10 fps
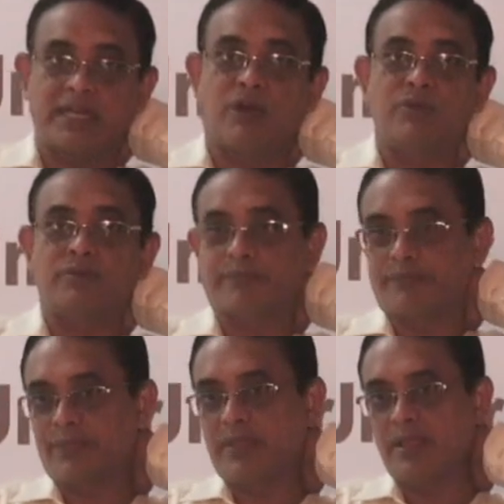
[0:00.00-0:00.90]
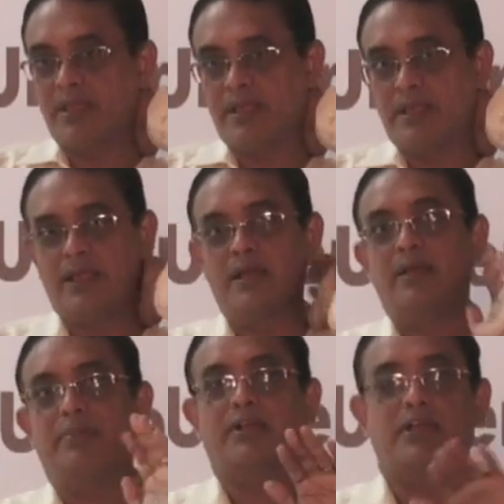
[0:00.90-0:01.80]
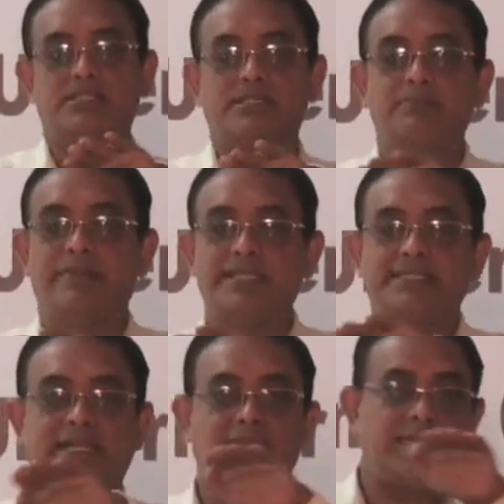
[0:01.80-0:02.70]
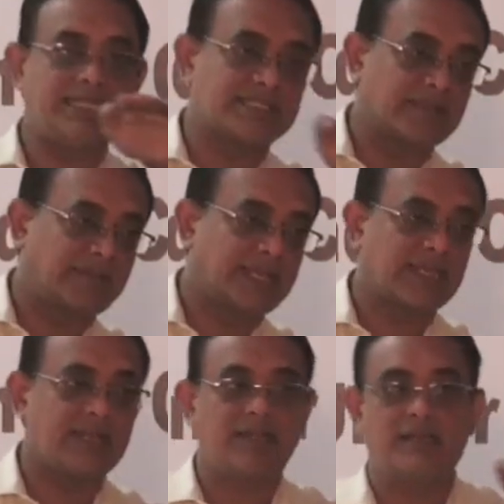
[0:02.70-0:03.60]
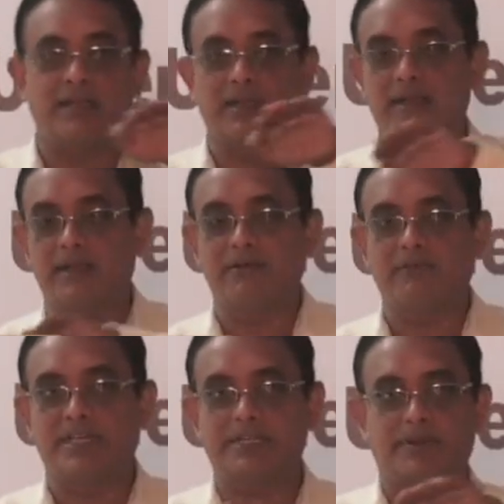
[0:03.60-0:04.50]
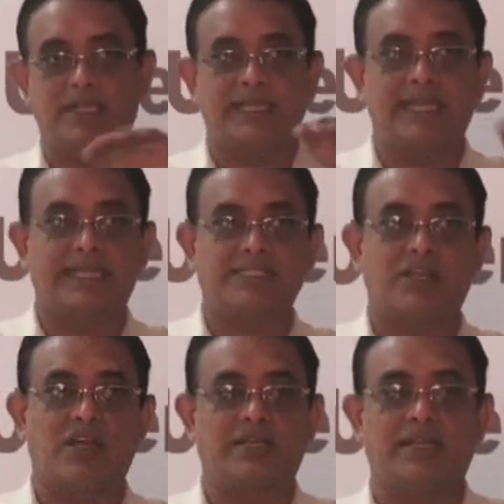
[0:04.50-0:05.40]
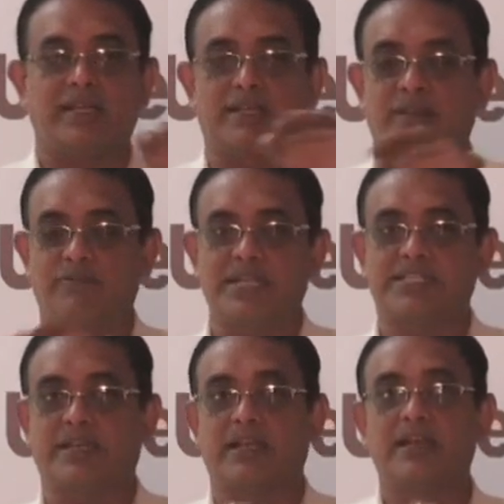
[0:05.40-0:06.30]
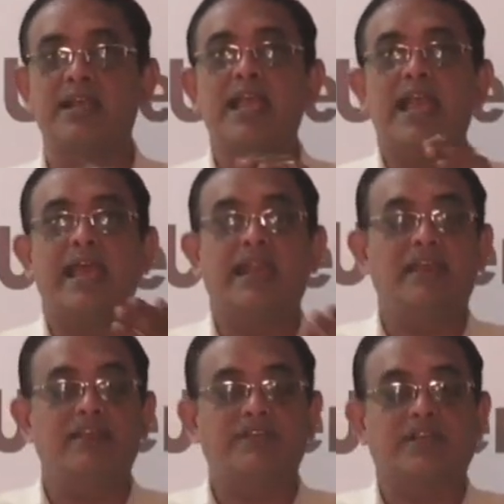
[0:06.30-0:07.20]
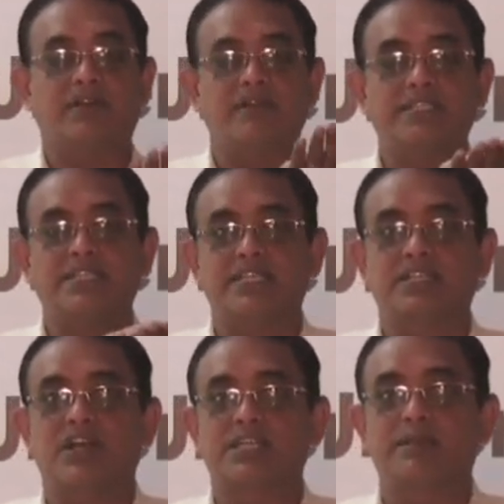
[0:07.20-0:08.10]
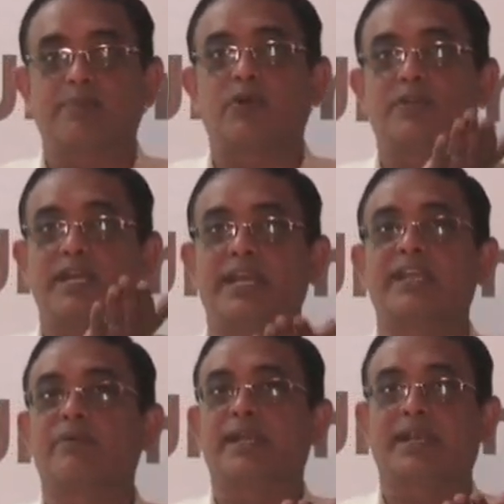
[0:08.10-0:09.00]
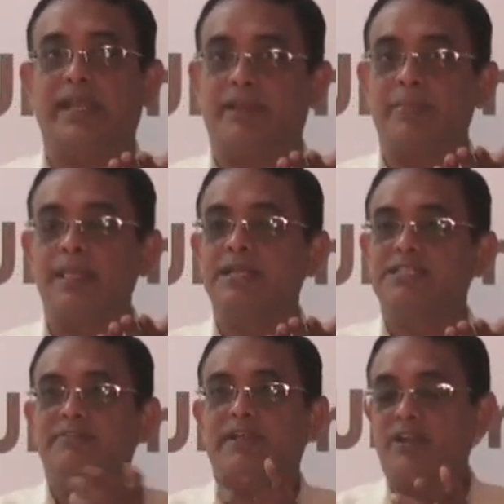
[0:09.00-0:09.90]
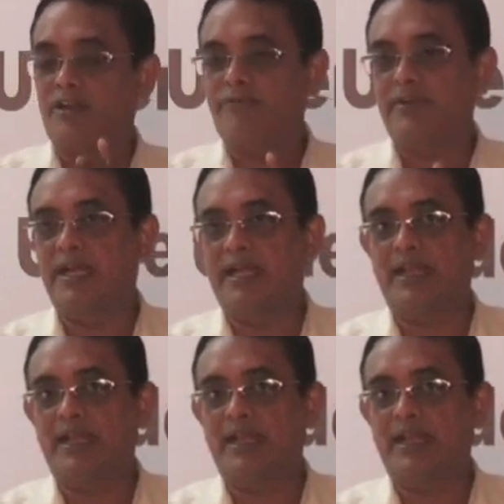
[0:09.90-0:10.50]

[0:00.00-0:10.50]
down, because basically the cervical vertebra there has got a curvature, and if the curvature is not supported adequately, see, very often,